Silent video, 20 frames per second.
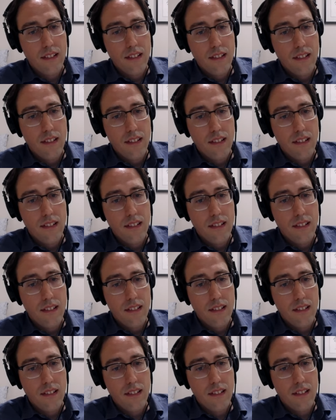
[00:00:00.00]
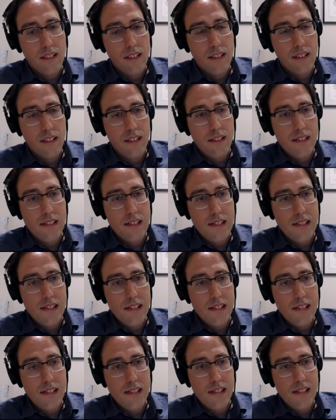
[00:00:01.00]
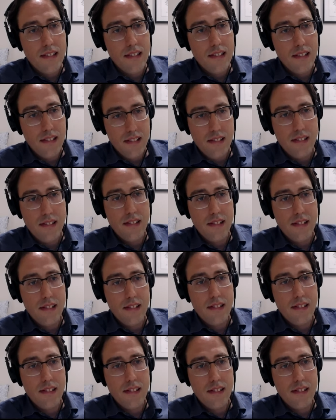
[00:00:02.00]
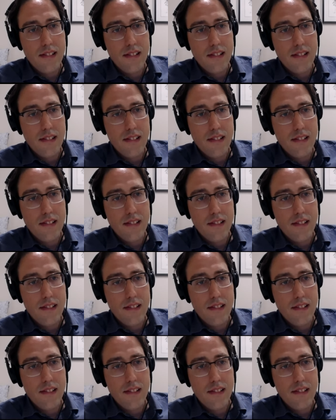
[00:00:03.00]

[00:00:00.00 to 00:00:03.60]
No words are spoken by the person on screen.